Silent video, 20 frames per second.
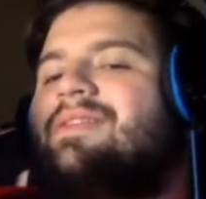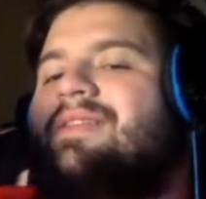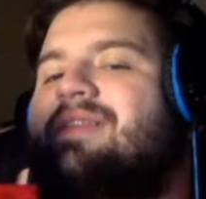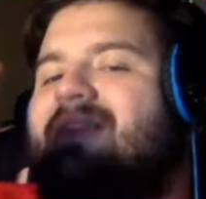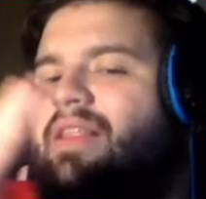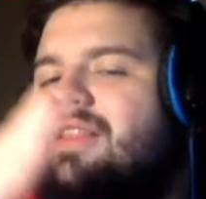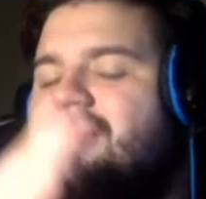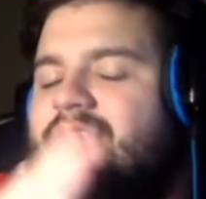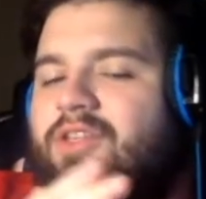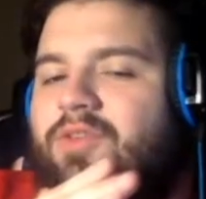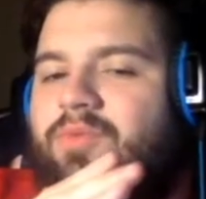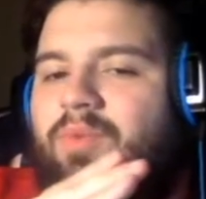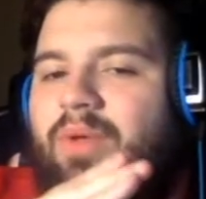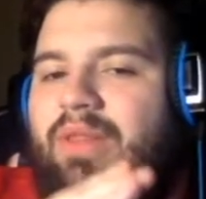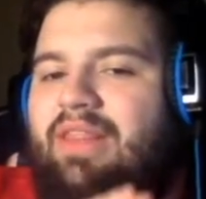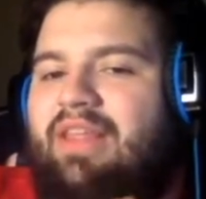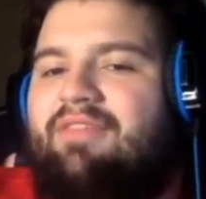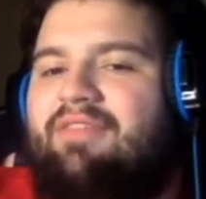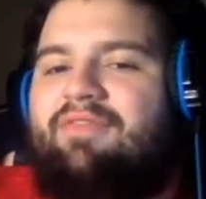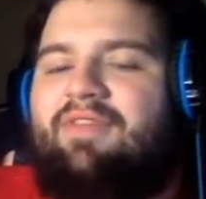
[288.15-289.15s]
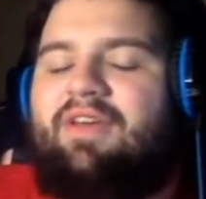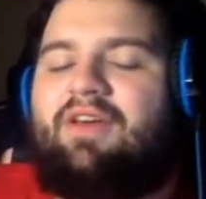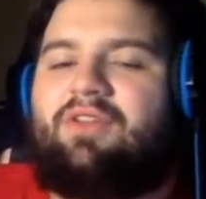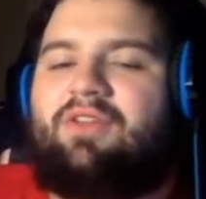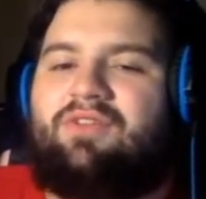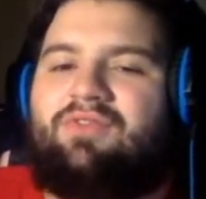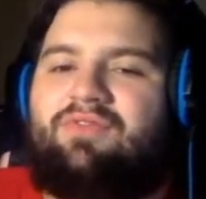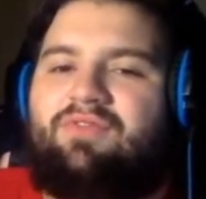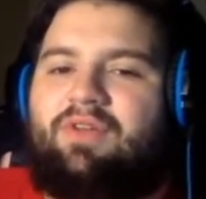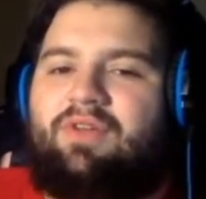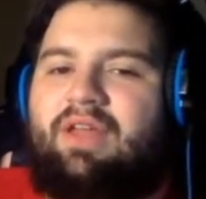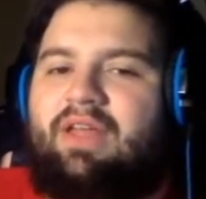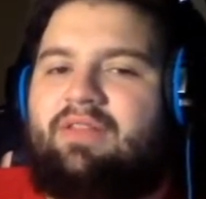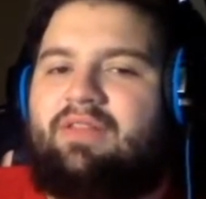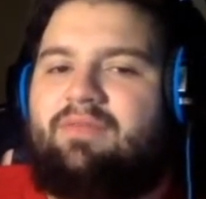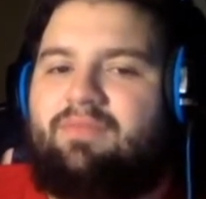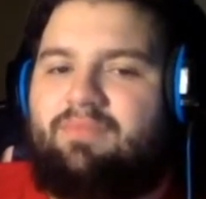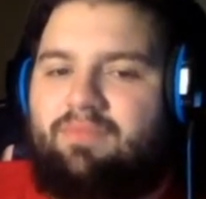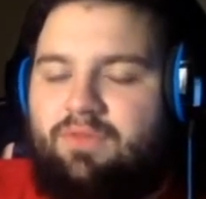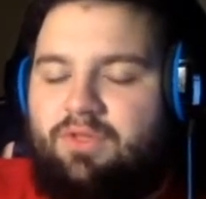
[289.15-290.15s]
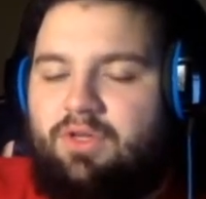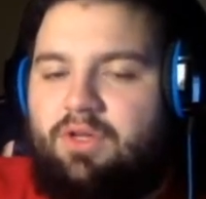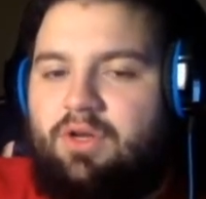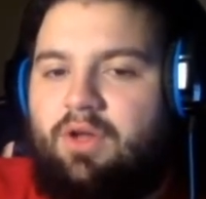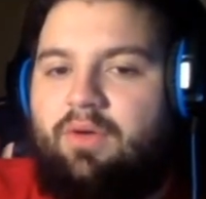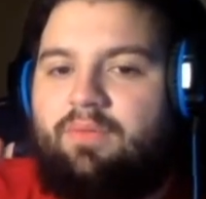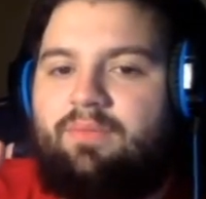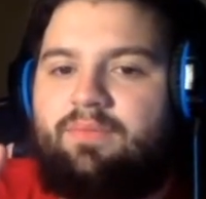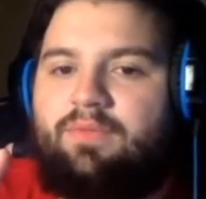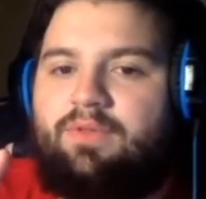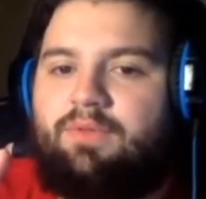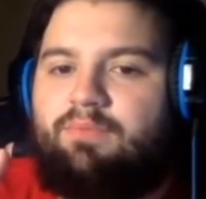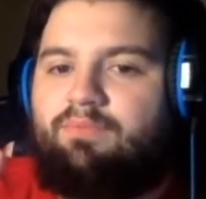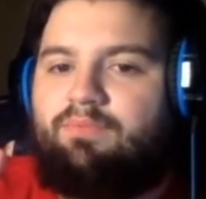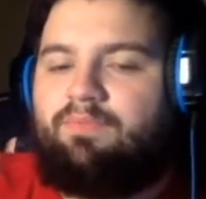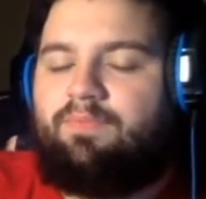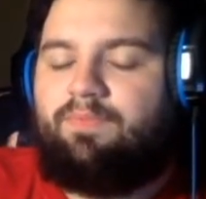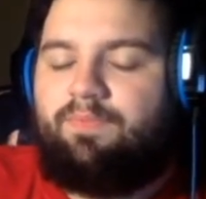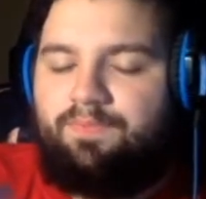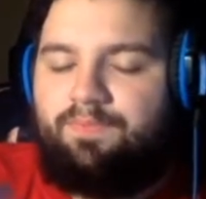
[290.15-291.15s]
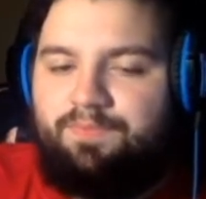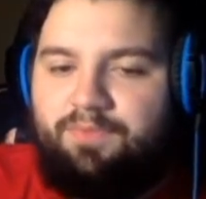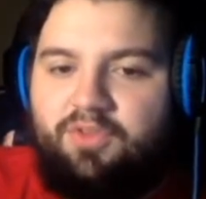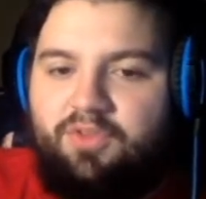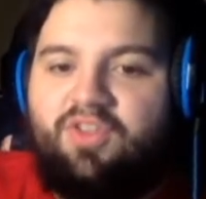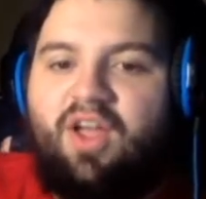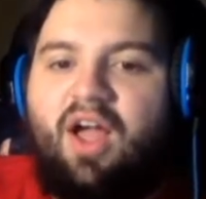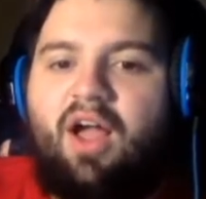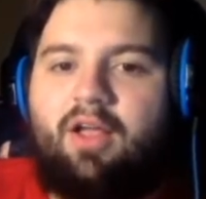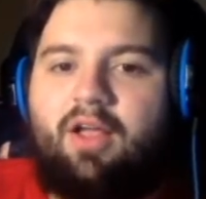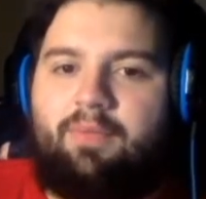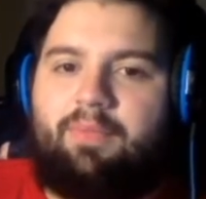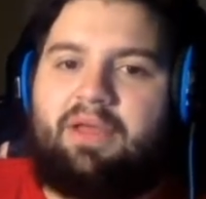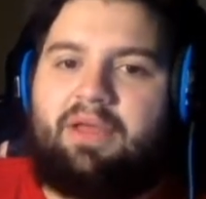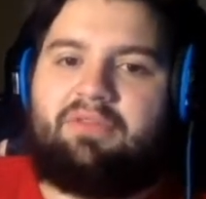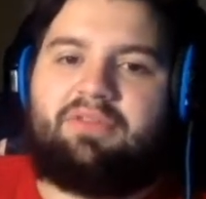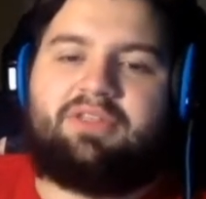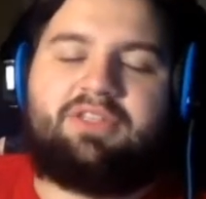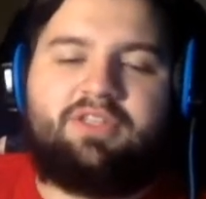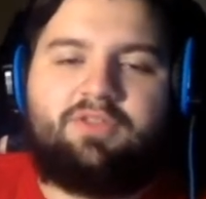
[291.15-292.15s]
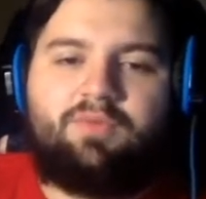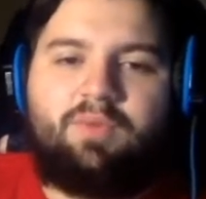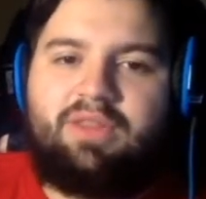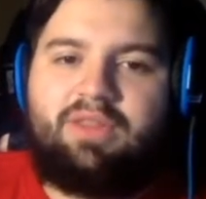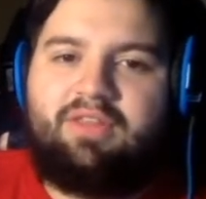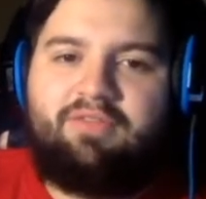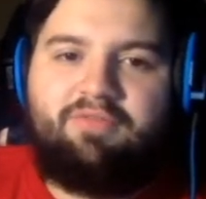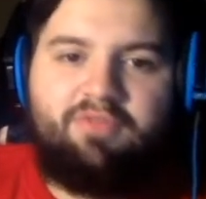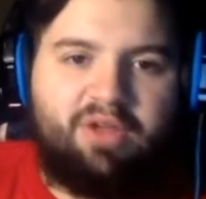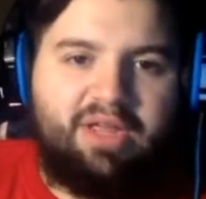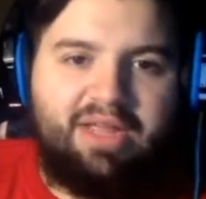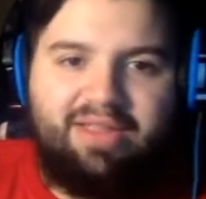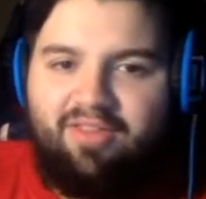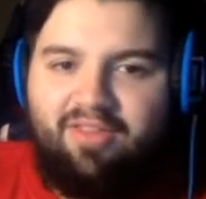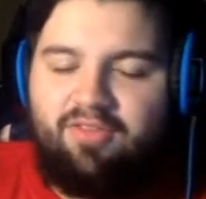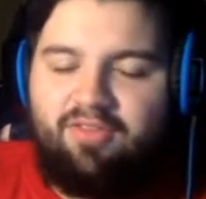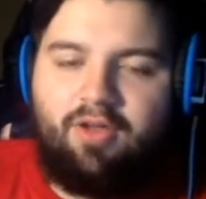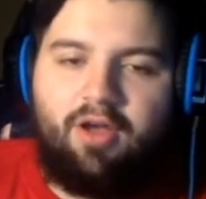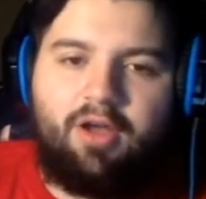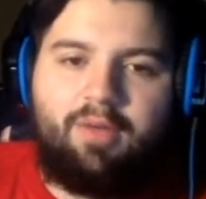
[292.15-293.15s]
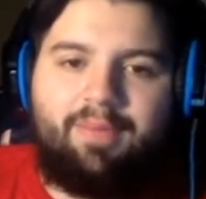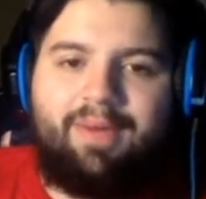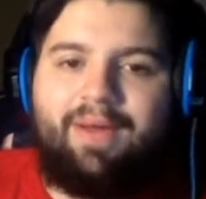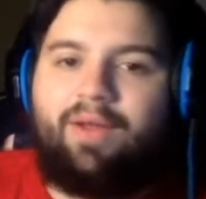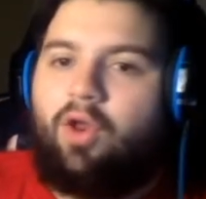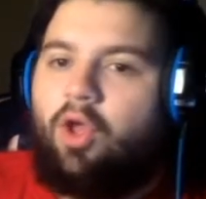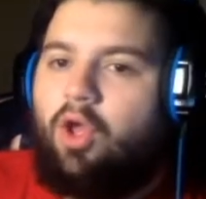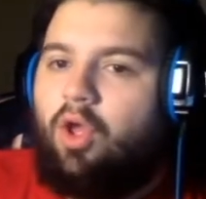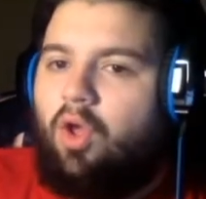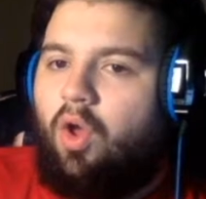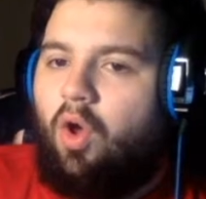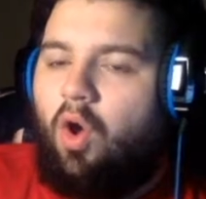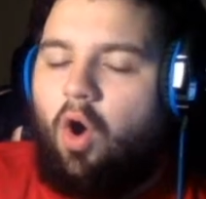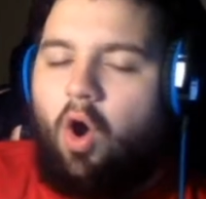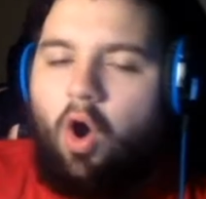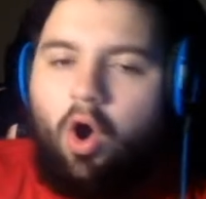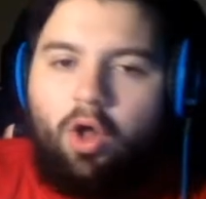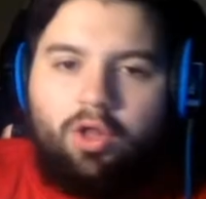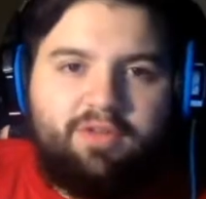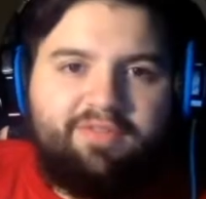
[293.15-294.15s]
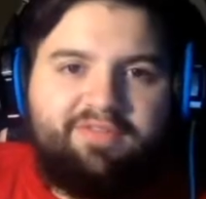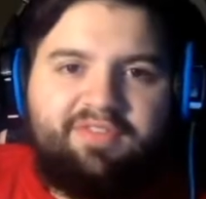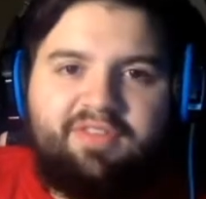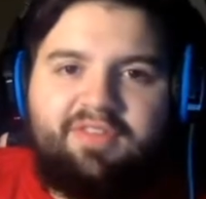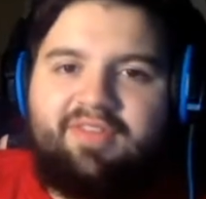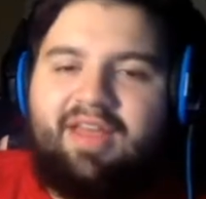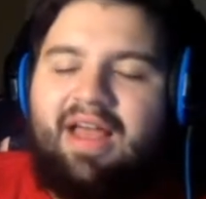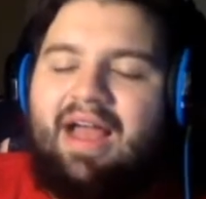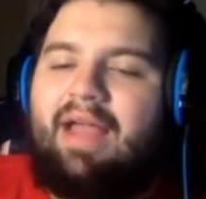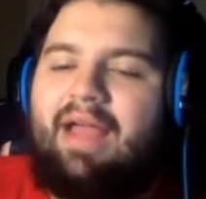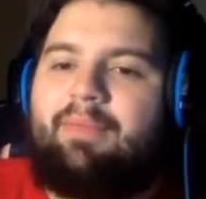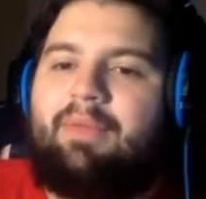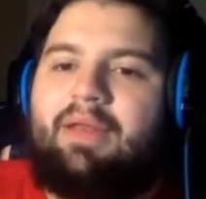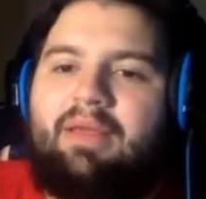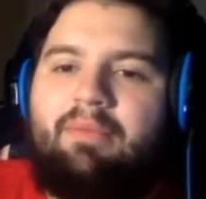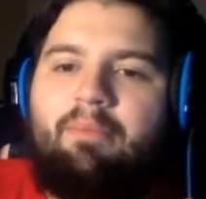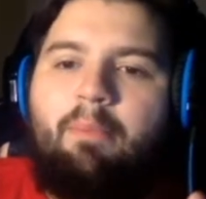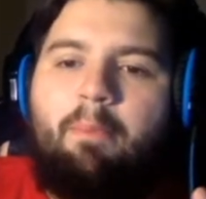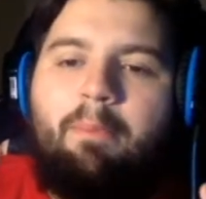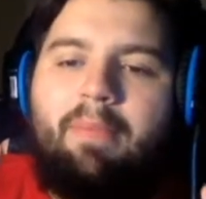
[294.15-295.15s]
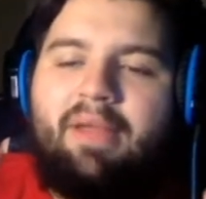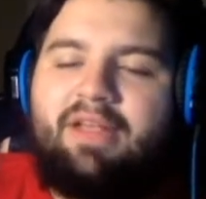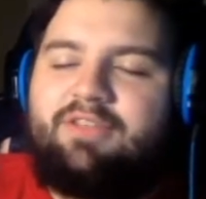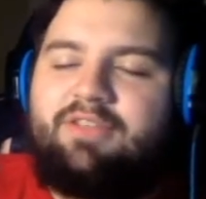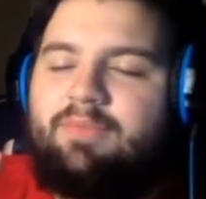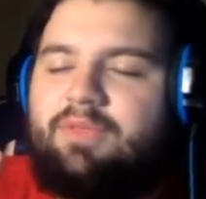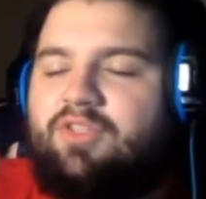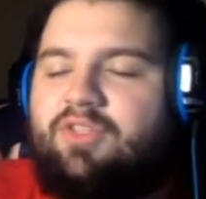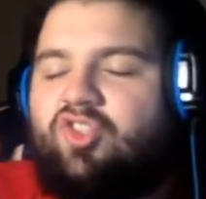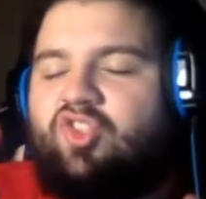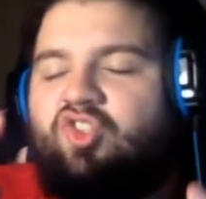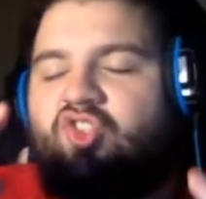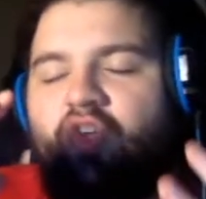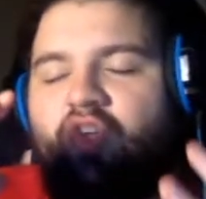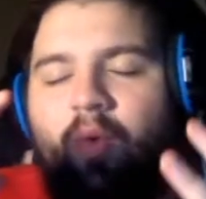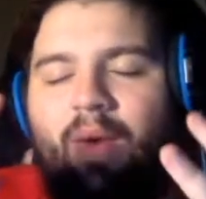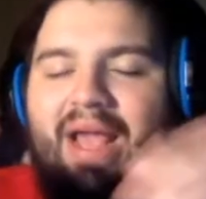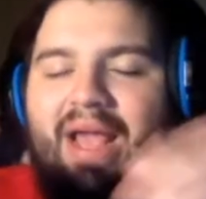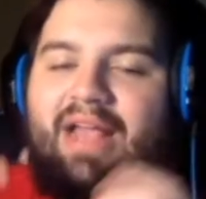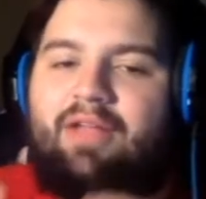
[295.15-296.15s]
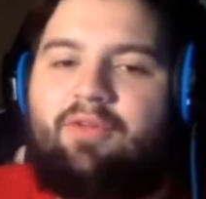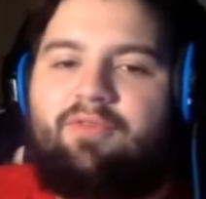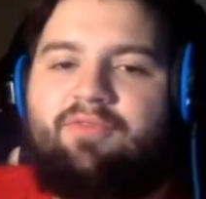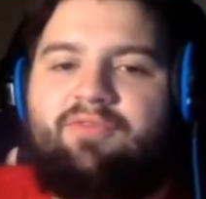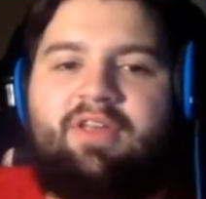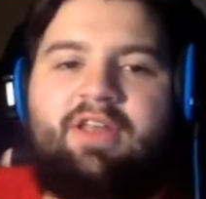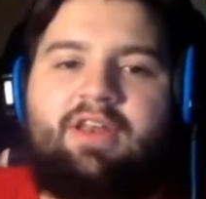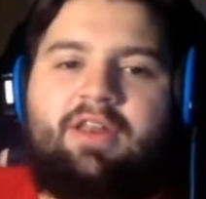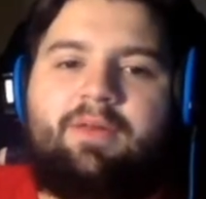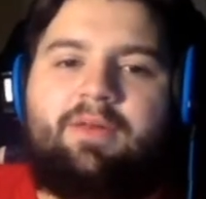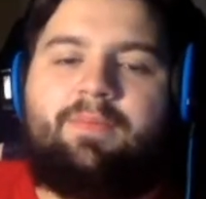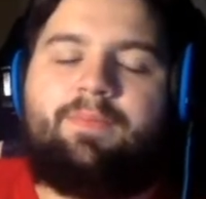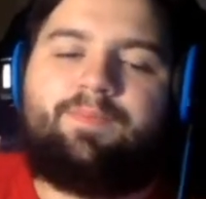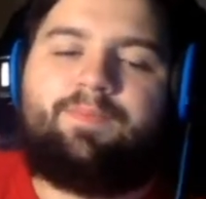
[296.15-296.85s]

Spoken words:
this is what they fail to forget, to talk about. This is what they forget to talk about all of the time, and it makes me so aggravated.